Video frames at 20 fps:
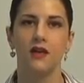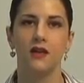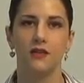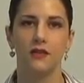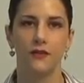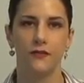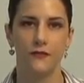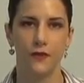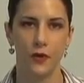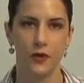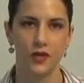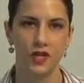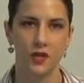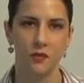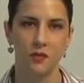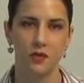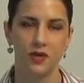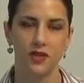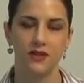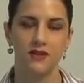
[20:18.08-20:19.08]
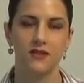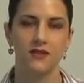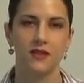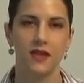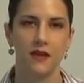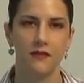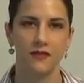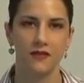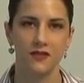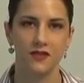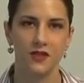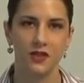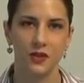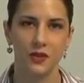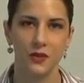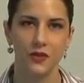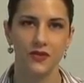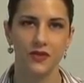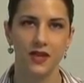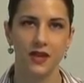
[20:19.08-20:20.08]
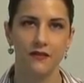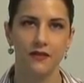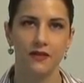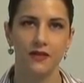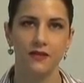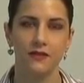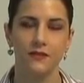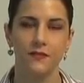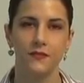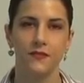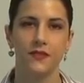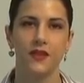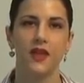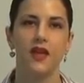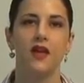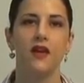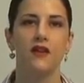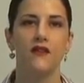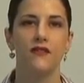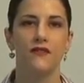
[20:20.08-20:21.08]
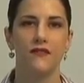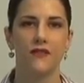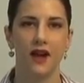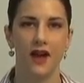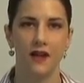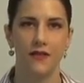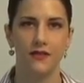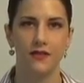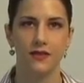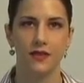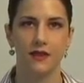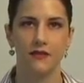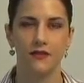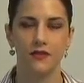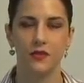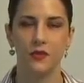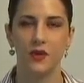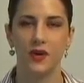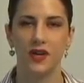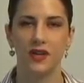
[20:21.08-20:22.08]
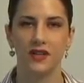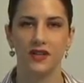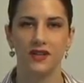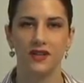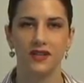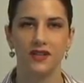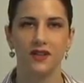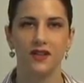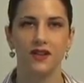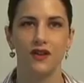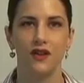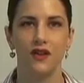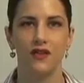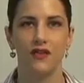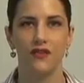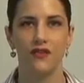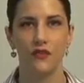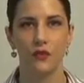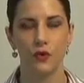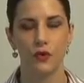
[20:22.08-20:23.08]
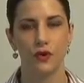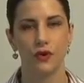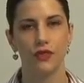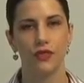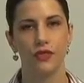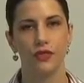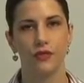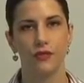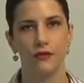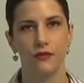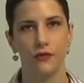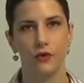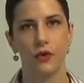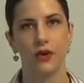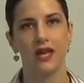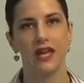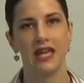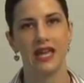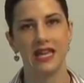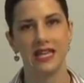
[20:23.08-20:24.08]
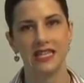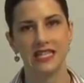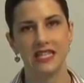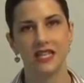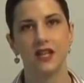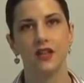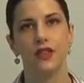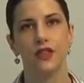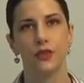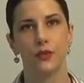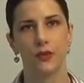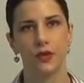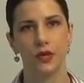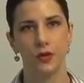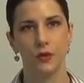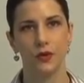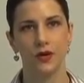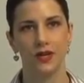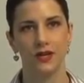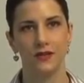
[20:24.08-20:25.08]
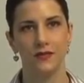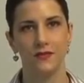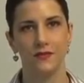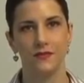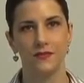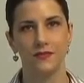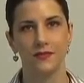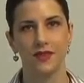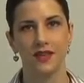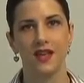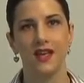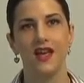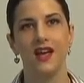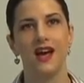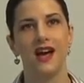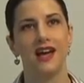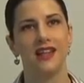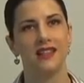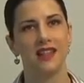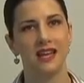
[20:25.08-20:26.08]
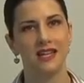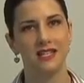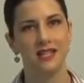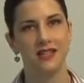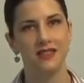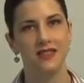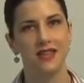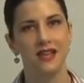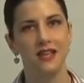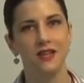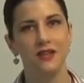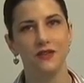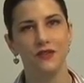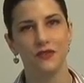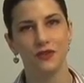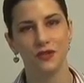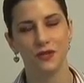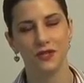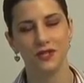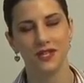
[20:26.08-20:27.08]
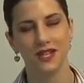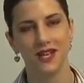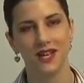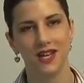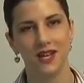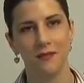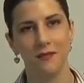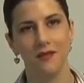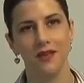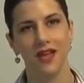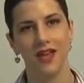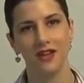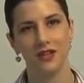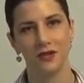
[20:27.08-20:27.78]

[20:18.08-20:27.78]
The phone number is 707-571-4831. I'd like to thank you for your time and